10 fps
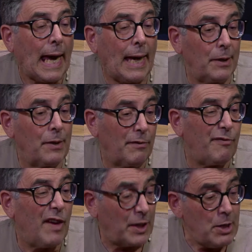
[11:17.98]
and the
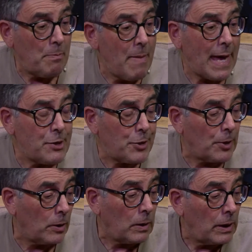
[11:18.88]

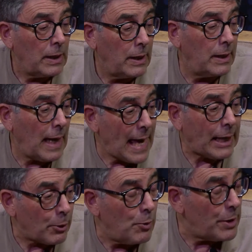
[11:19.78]
fundamental
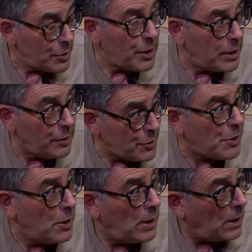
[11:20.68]
inadequacies
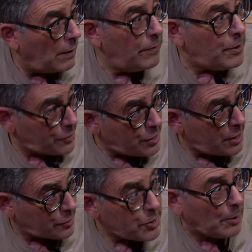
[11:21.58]
of the
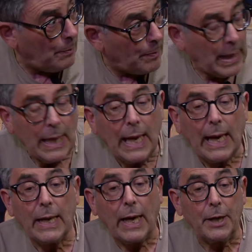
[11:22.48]
system.
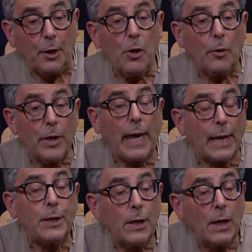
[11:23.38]
And I know
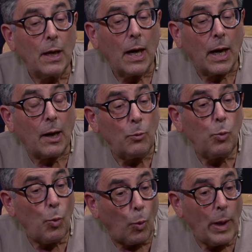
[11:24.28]
that
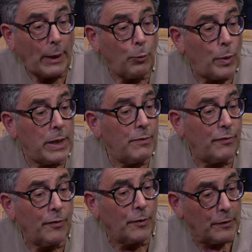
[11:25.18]
when we
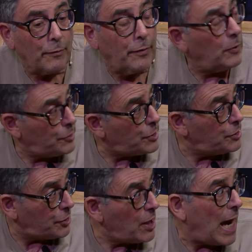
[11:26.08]
first
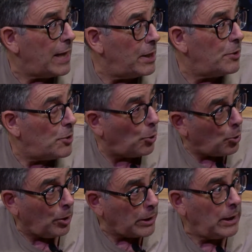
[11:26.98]
decided to
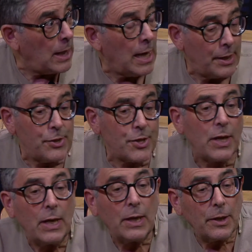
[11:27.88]
organize
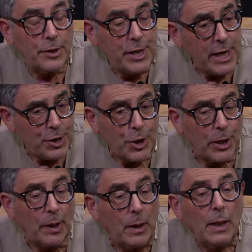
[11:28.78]
the
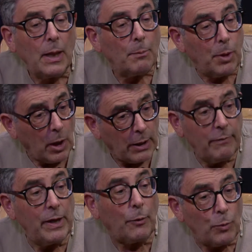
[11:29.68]
teach-in, part of
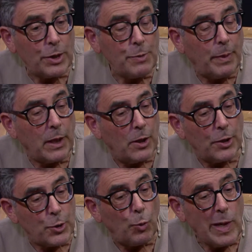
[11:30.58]
it was
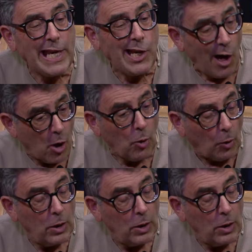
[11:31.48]
because we know